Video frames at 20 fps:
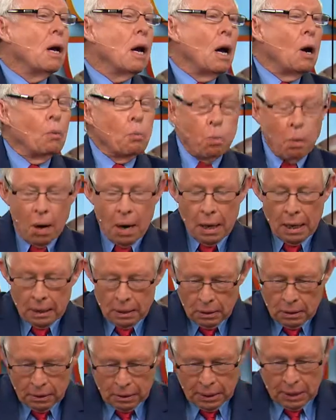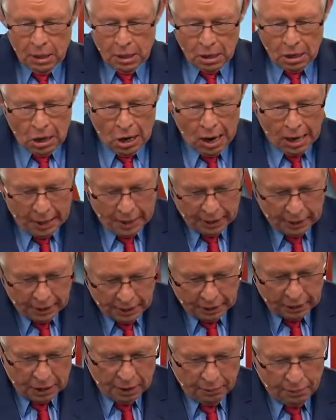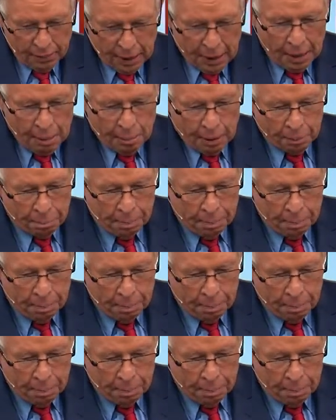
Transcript: a wild continent. But